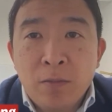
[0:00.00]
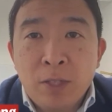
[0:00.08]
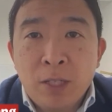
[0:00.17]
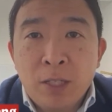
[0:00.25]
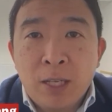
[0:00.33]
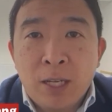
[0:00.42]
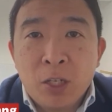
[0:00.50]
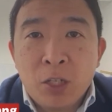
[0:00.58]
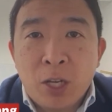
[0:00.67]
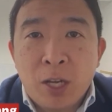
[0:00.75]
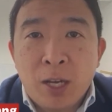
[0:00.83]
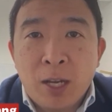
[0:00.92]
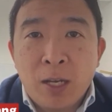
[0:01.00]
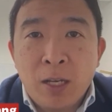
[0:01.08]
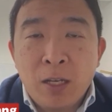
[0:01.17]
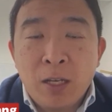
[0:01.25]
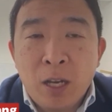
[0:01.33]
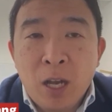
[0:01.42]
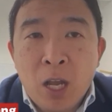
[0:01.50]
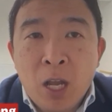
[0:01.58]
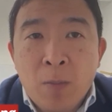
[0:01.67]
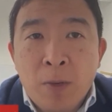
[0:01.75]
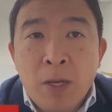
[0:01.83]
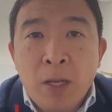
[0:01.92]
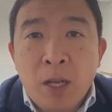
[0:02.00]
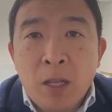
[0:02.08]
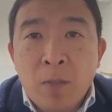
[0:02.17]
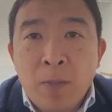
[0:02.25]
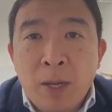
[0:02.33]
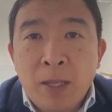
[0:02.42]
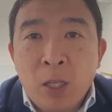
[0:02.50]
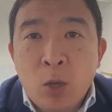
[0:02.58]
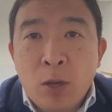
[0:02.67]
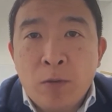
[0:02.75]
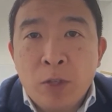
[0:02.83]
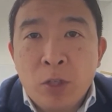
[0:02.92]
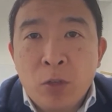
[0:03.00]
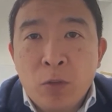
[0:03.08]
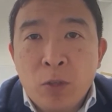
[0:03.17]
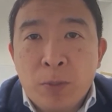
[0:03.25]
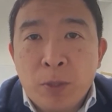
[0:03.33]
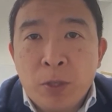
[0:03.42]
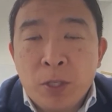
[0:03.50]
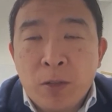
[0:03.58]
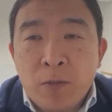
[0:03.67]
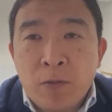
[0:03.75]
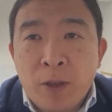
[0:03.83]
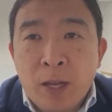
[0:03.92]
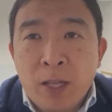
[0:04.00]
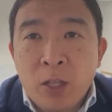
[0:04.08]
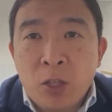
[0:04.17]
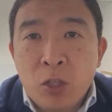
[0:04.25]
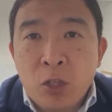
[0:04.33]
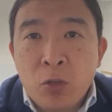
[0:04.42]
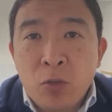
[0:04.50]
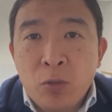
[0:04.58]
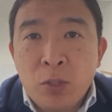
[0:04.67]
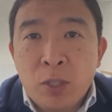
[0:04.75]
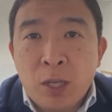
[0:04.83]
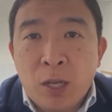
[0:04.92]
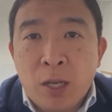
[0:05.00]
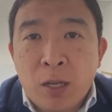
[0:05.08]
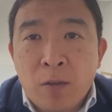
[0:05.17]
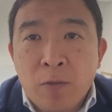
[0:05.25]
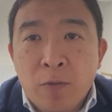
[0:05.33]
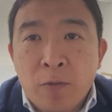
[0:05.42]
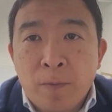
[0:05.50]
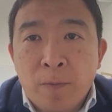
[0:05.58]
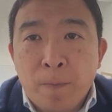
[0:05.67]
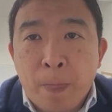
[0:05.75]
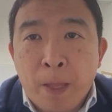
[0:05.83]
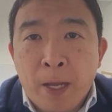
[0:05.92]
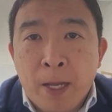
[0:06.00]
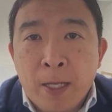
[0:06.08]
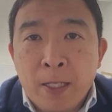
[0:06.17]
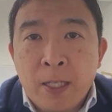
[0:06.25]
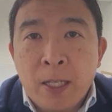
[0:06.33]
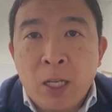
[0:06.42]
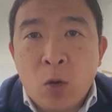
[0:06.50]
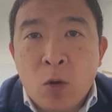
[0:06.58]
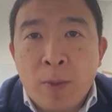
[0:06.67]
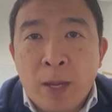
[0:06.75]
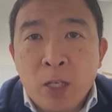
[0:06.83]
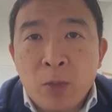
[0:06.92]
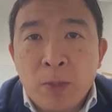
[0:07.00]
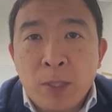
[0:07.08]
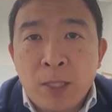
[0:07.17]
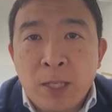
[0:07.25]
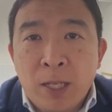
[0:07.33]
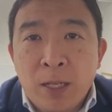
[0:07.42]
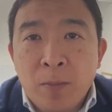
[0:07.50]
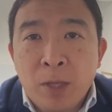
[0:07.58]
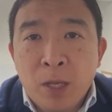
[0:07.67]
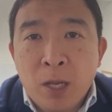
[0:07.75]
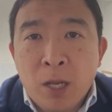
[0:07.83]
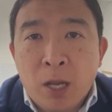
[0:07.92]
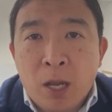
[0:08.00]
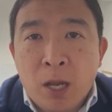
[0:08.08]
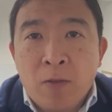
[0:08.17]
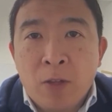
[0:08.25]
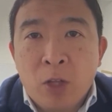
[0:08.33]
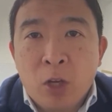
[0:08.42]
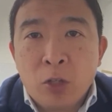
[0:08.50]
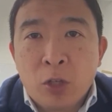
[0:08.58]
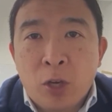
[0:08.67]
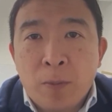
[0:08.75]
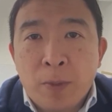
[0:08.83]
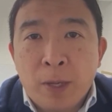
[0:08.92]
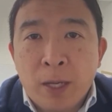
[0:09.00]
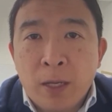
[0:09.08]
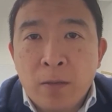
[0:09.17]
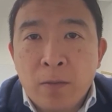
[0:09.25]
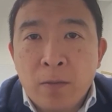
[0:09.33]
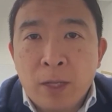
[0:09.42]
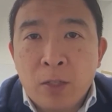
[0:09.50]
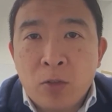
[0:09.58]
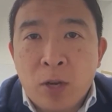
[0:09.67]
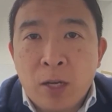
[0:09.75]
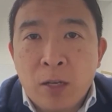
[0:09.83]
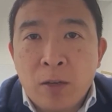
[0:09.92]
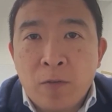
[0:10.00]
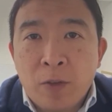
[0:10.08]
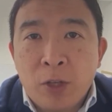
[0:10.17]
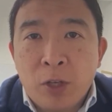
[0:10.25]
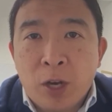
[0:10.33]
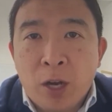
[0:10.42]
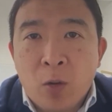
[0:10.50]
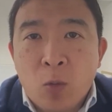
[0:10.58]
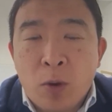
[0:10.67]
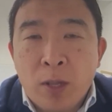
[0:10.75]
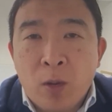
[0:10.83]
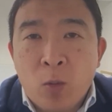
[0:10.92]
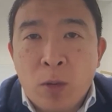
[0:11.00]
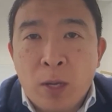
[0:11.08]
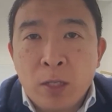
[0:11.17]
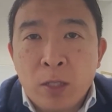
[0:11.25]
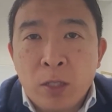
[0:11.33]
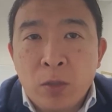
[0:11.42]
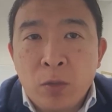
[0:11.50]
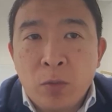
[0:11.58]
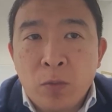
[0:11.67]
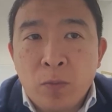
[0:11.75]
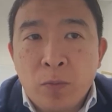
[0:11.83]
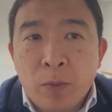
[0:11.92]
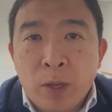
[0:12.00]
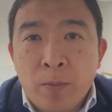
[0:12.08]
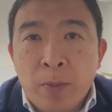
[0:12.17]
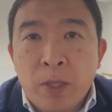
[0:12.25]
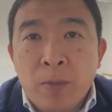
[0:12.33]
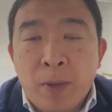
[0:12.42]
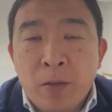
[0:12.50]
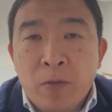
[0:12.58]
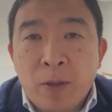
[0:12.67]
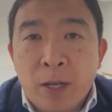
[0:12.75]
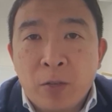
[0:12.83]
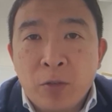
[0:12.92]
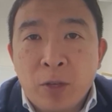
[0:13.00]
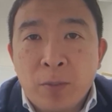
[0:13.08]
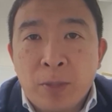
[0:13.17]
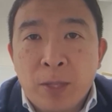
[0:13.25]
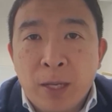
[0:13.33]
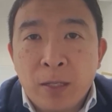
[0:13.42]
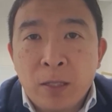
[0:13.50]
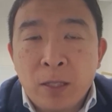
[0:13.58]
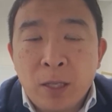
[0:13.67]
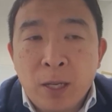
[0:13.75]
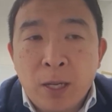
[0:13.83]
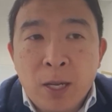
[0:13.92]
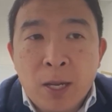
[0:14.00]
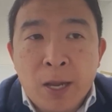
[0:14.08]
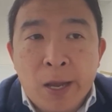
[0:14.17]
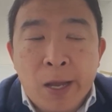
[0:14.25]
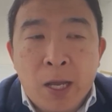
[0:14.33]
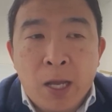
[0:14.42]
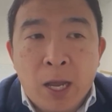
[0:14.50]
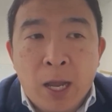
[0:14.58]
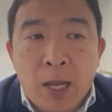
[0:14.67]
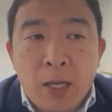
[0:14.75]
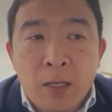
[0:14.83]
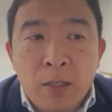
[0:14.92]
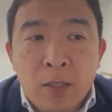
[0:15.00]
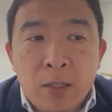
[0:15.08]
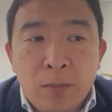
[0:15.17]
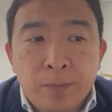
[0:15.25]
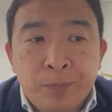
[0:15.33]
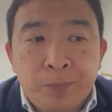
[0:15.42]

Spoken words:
to take a shot at it. I mean, the main thing you have to do is put yourself in the shoes of a CEO or management team of a large company that's trying to figure out where they want to build a manufacturing plant. And